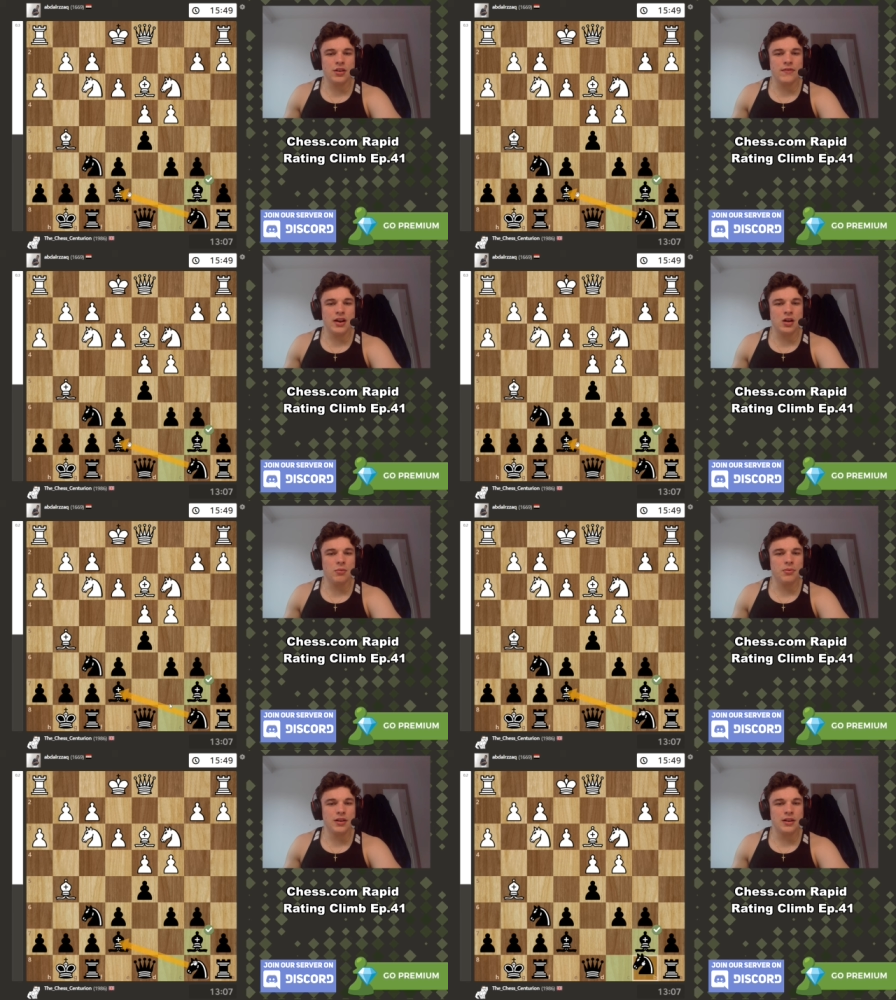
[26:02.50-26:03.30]
develop
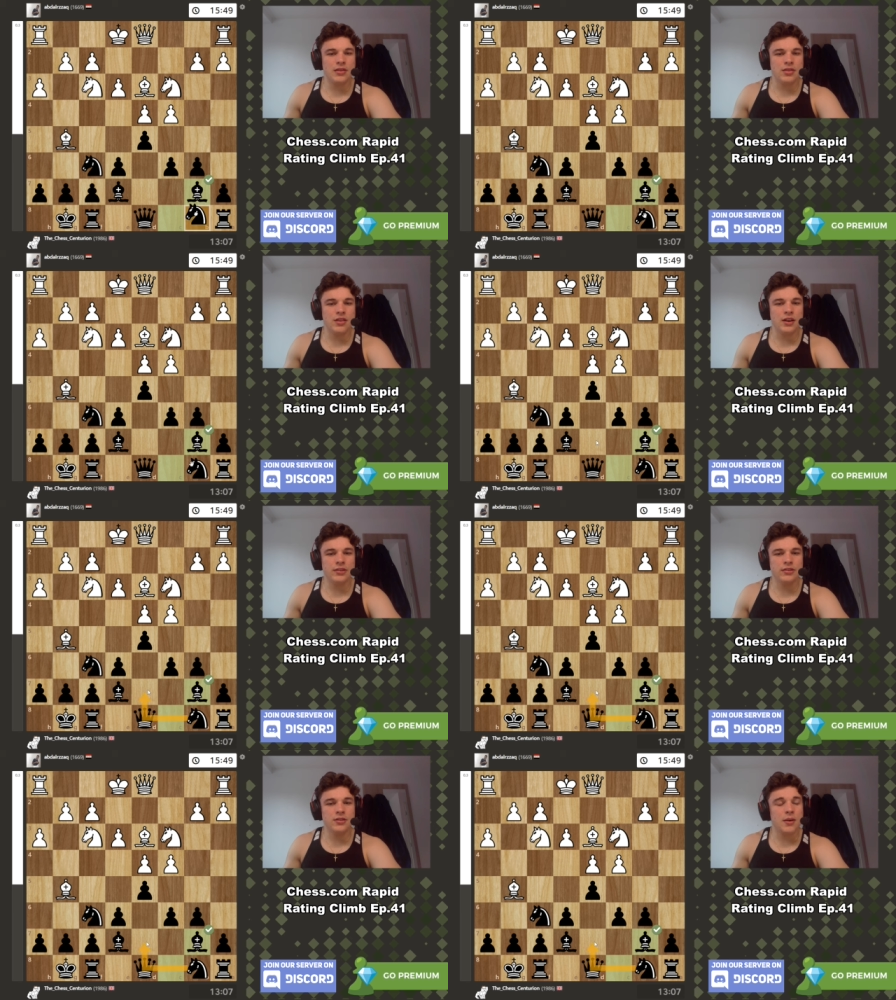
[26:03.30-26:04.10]
in
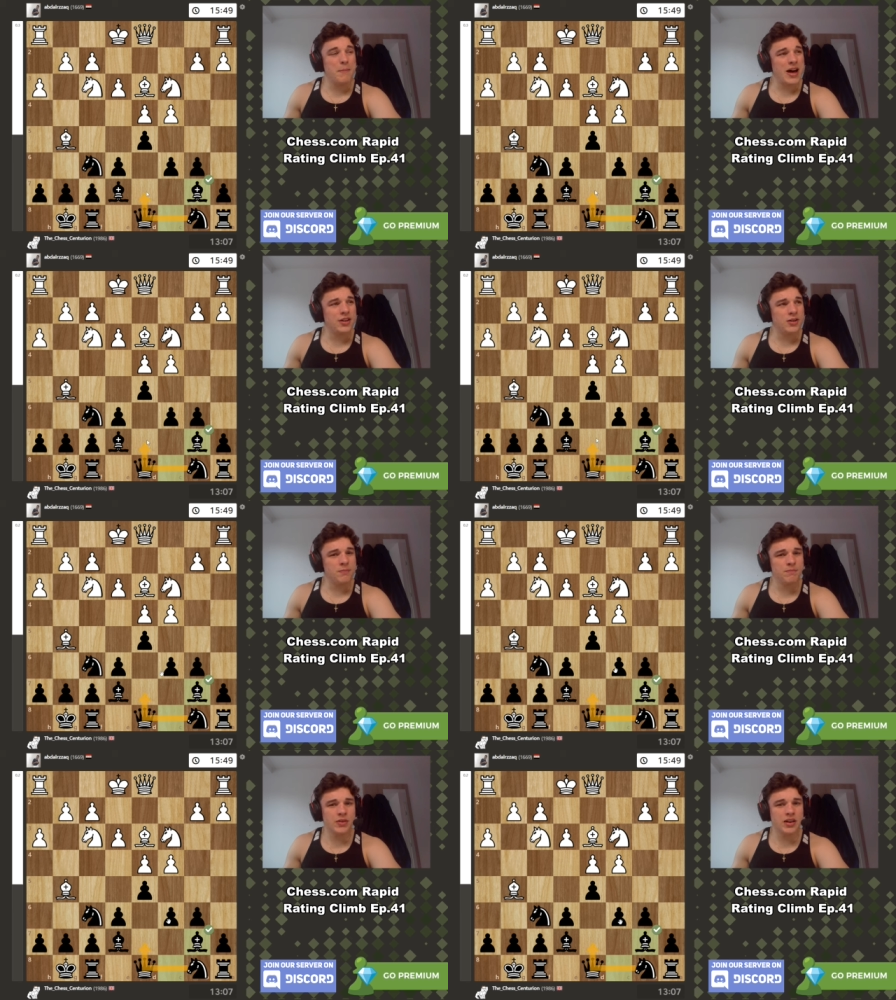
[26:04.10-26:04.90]
this manner,
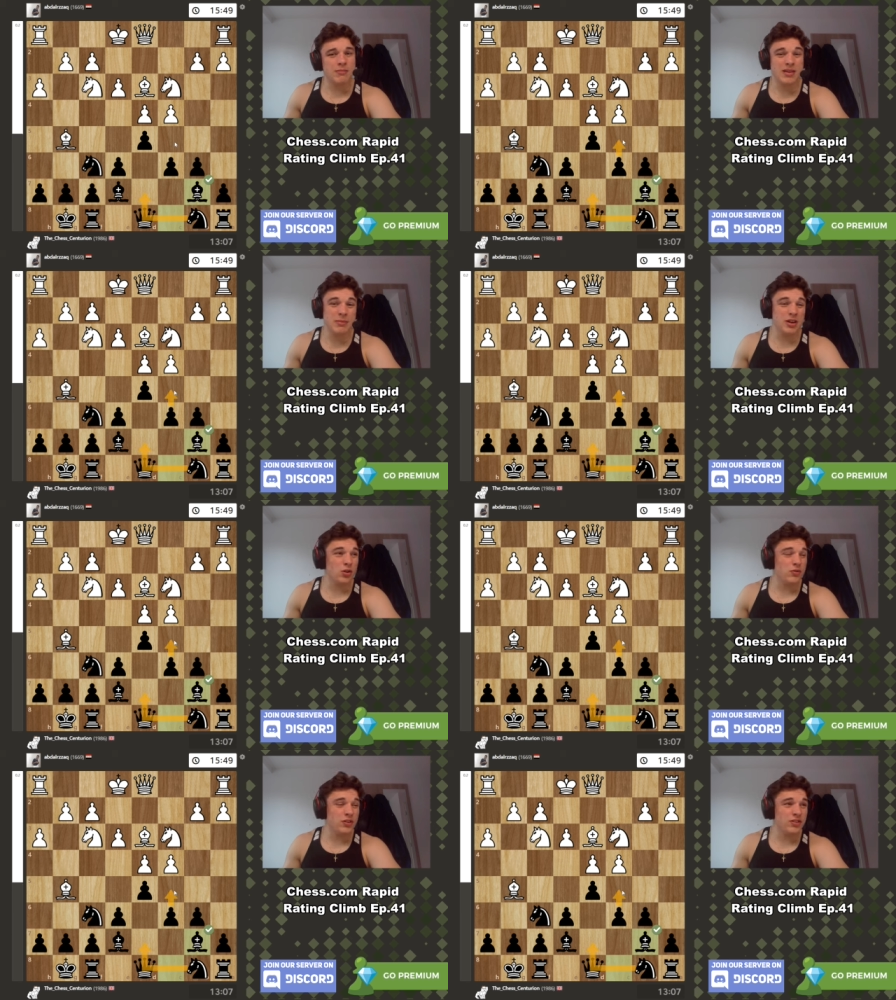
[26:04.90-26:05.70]
and maybe
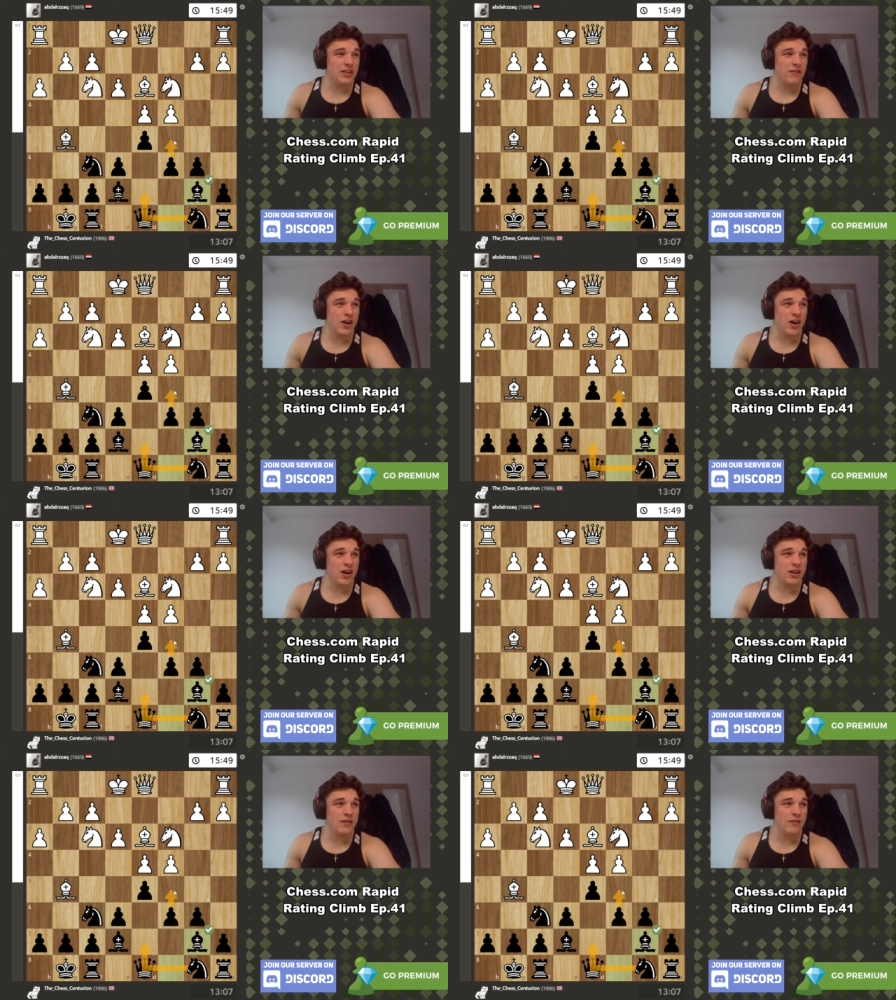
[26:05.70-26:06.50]
go for c
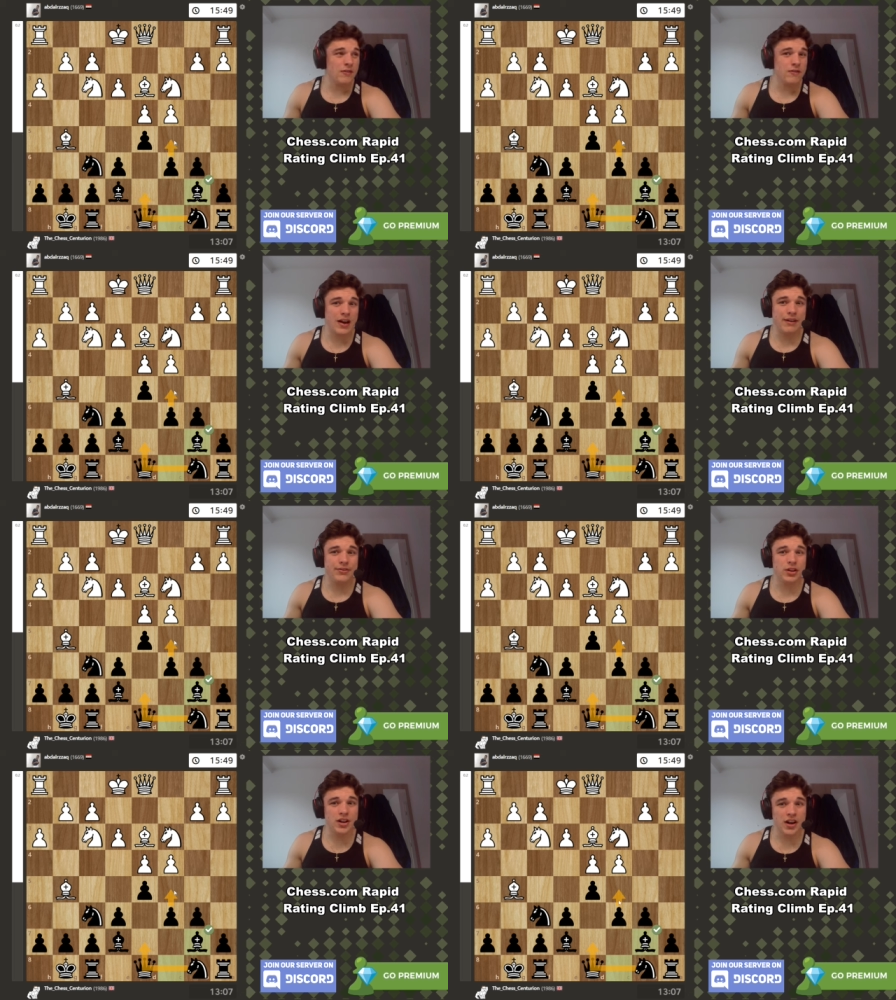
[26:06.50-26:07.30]
five
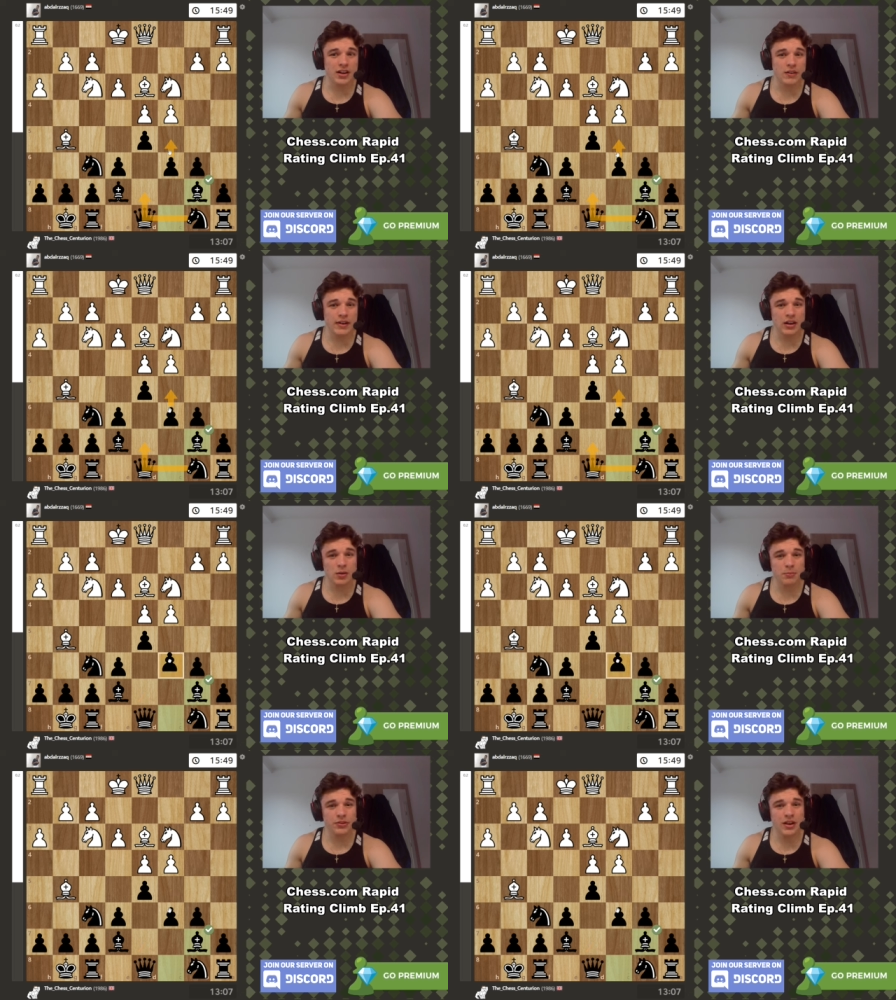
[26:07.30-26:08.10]
after the knight
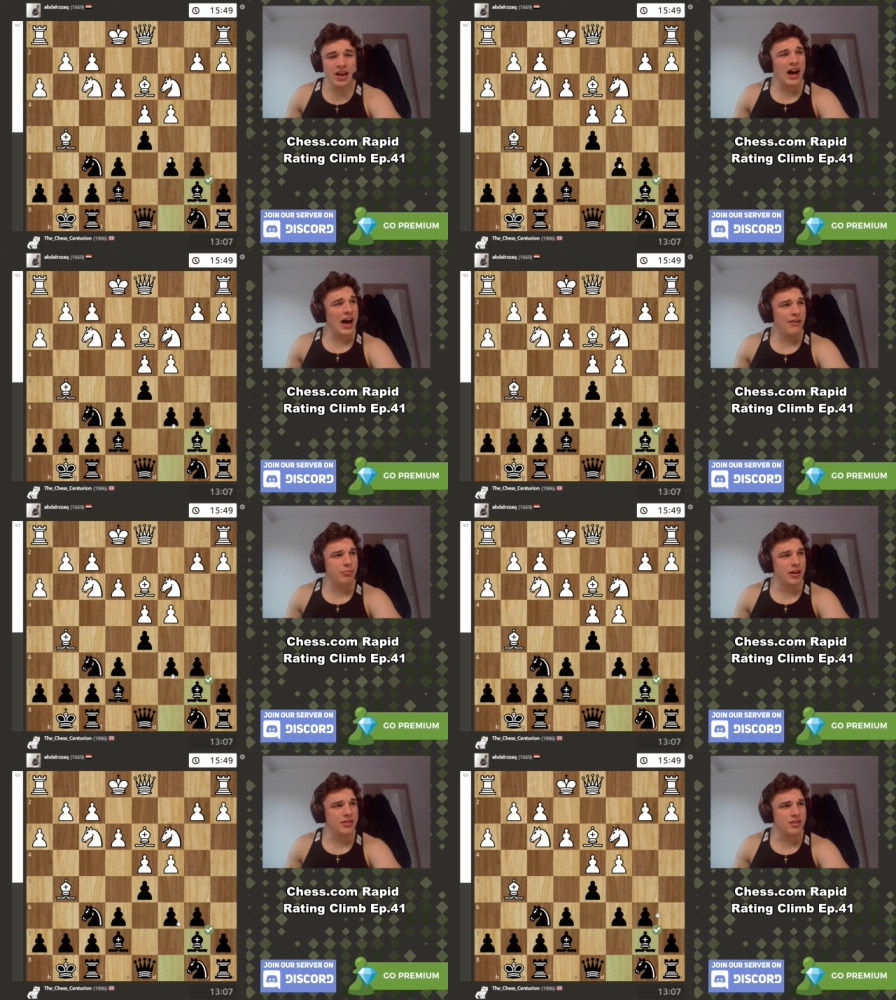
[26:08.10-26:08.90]
develops. I have
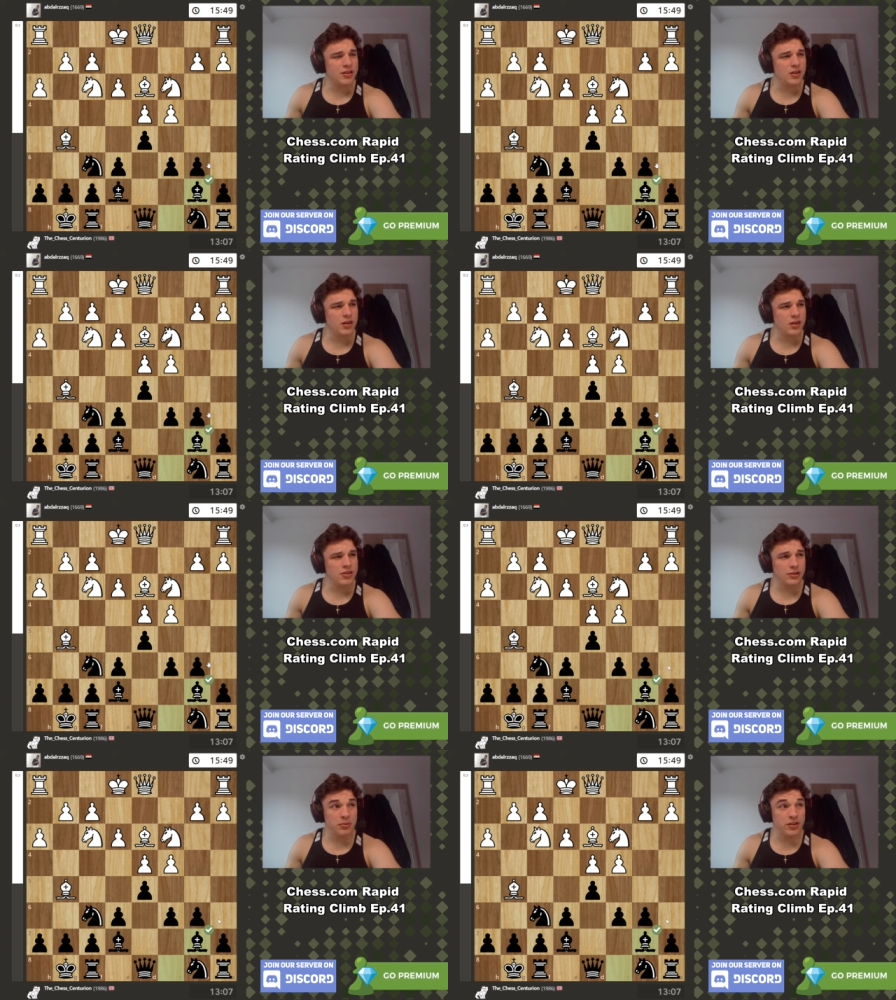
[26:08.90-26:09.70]
played the
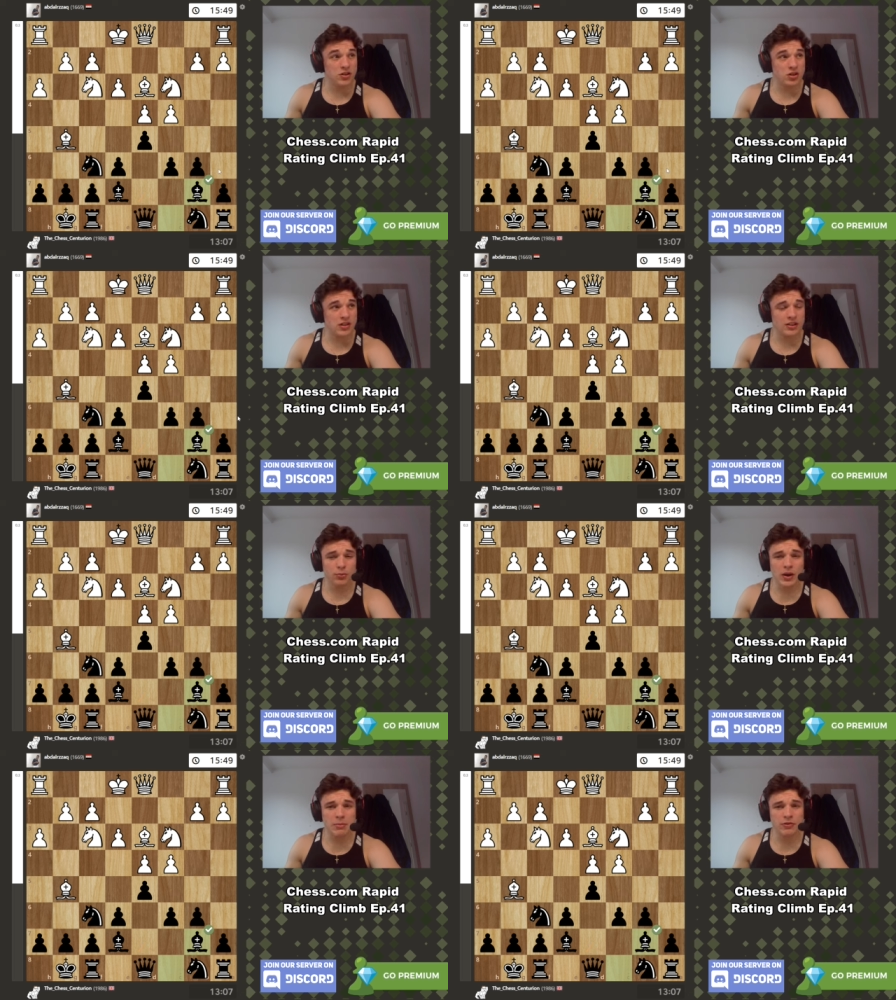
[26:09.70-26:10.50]
this position in this
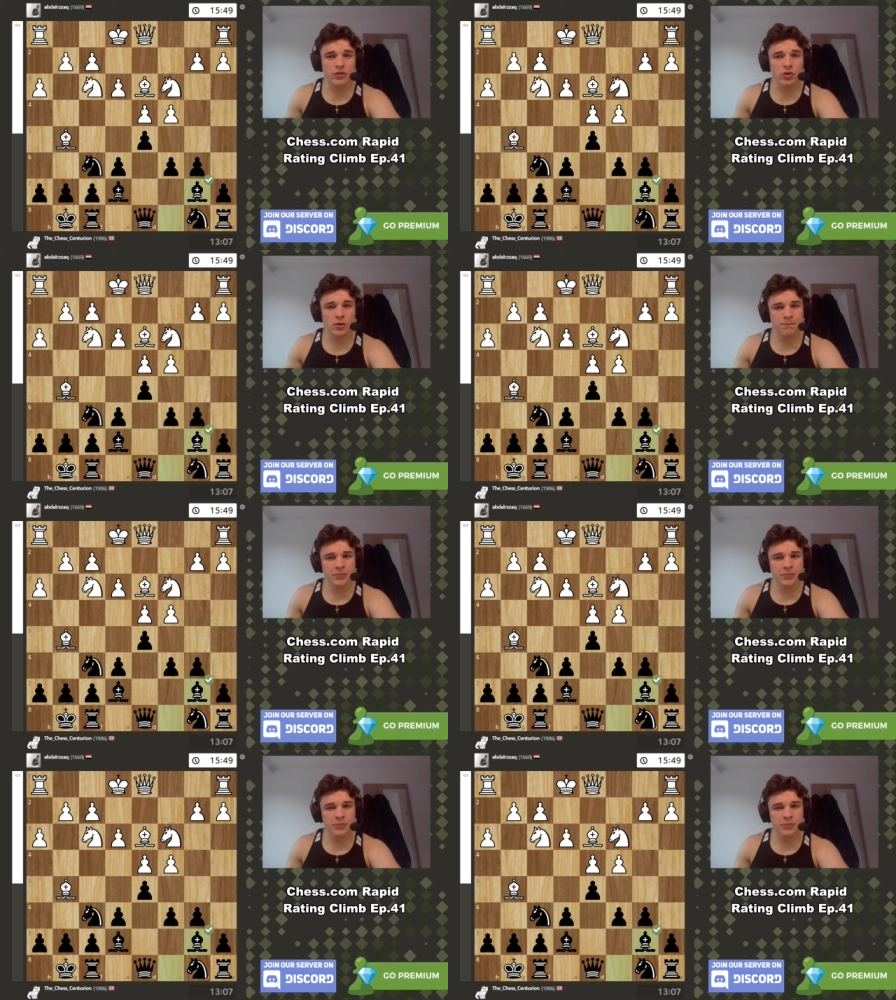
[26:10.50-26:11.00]
way before,